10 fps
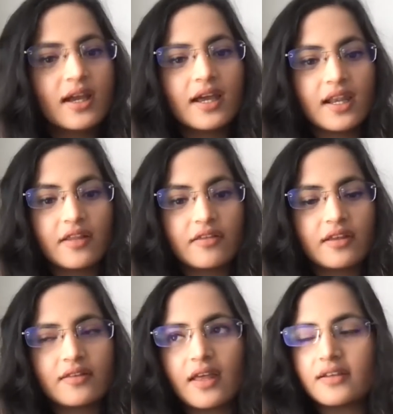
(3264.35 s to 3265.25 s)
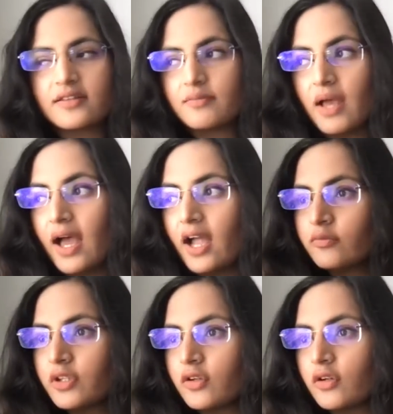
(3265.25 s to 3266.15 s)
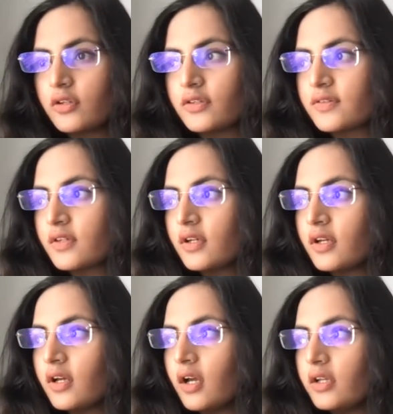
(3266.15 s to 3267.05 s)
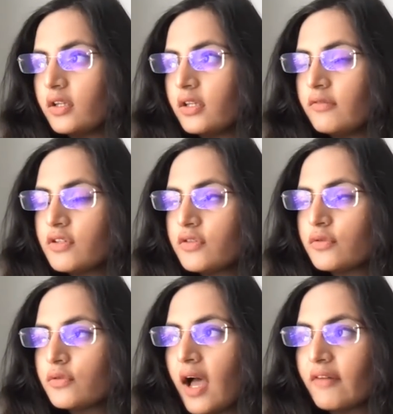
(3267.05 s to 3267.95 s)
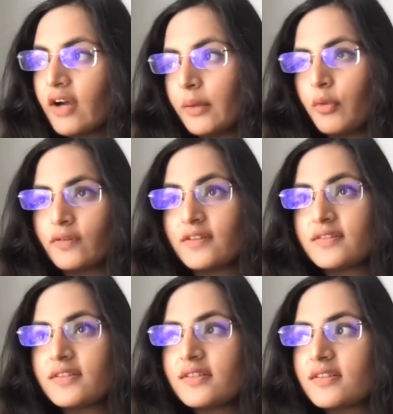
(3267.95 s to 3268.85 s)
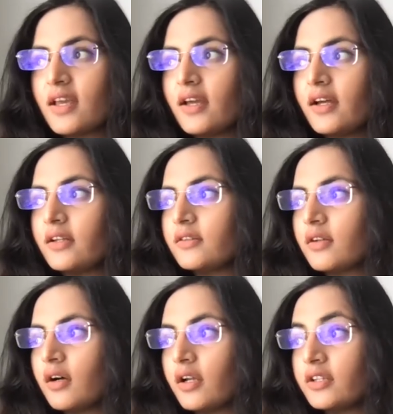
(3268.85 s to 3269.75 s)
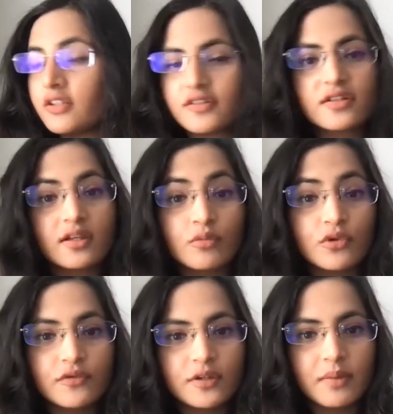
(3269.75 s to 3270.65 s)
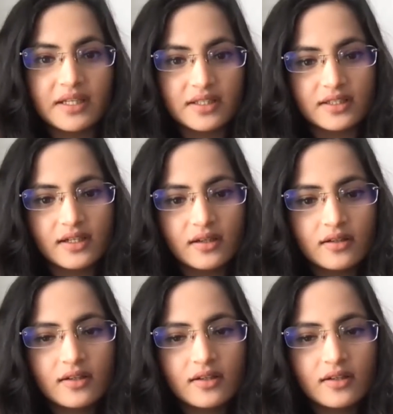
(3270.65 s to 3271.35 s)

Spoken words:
And I think that is bad, because even to have a hypothesis and it doesn't get proven by data,